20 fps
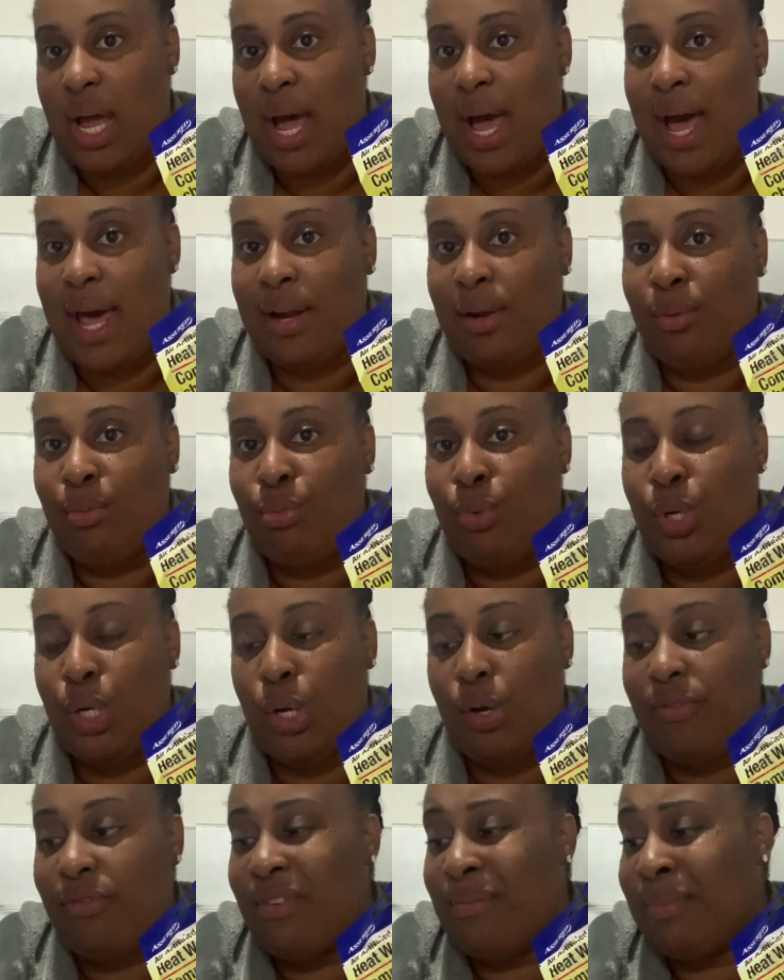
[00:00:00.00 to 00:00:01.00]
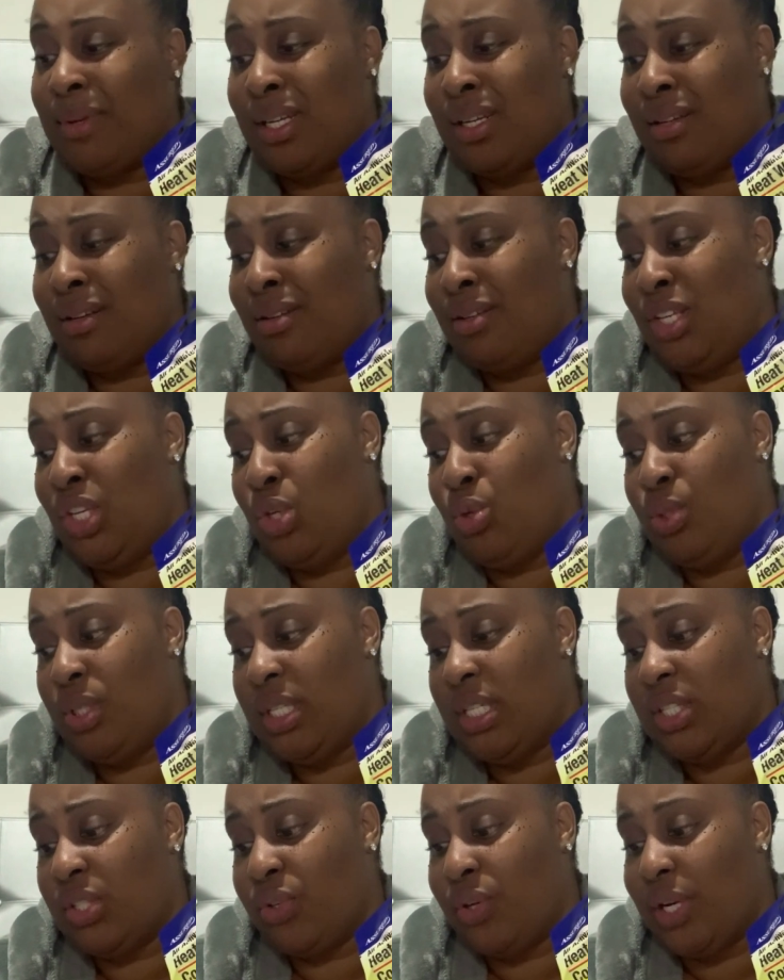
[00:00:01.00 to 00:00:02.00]
I don't know if I'm gonna use
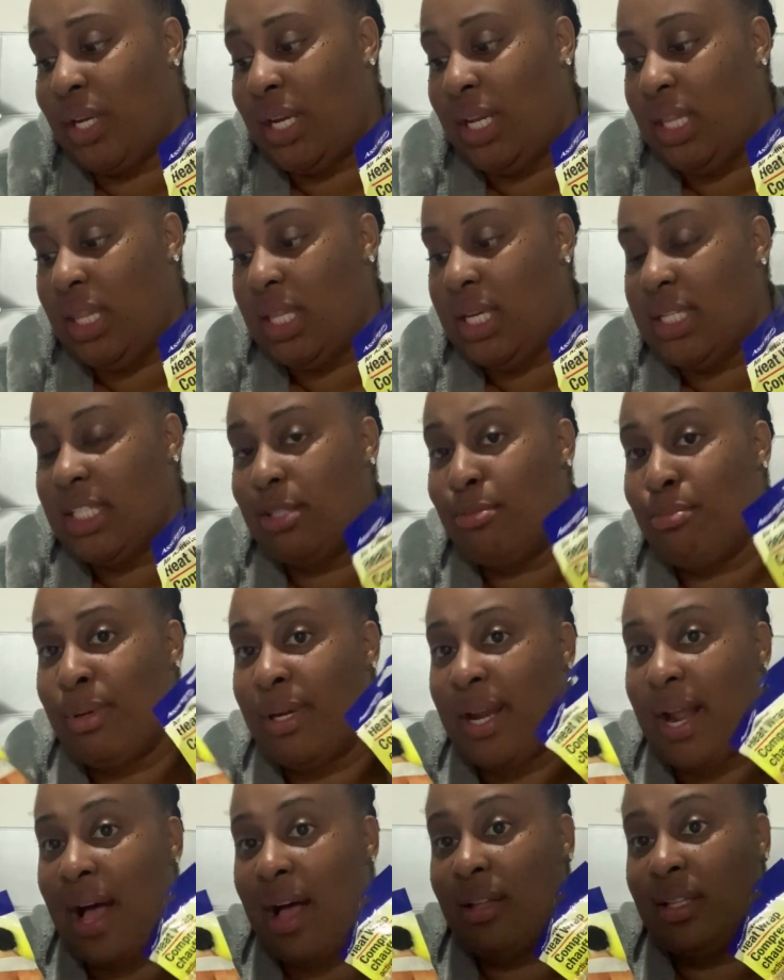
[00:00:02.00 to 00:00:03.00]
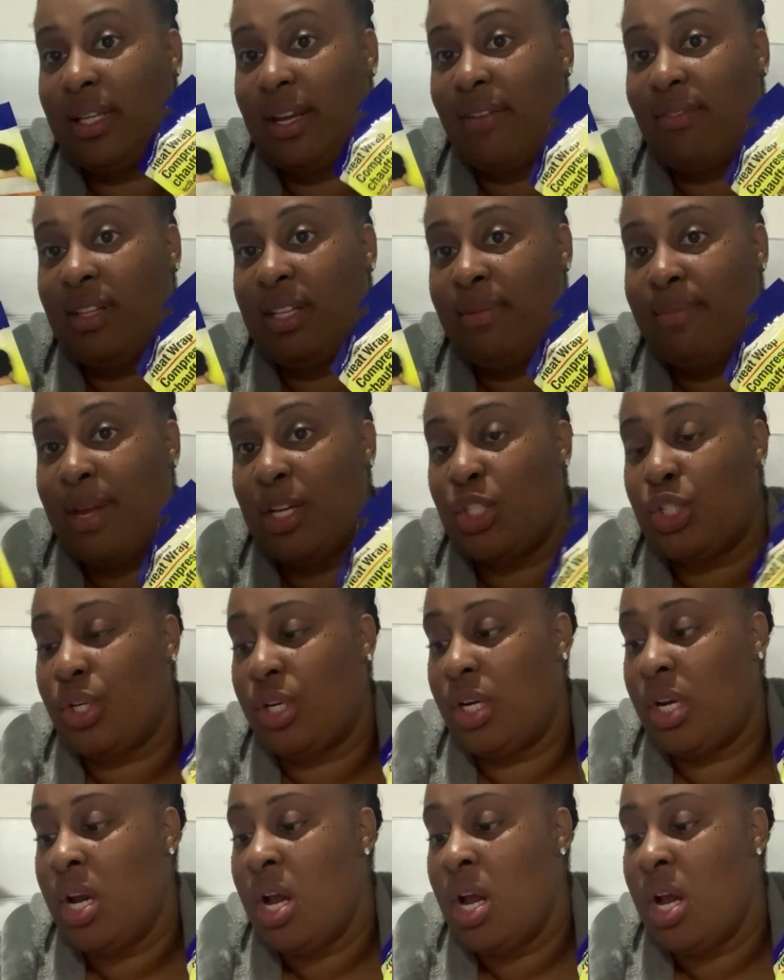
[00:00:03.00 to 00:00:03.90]
this or need this, but I'll definitely make sure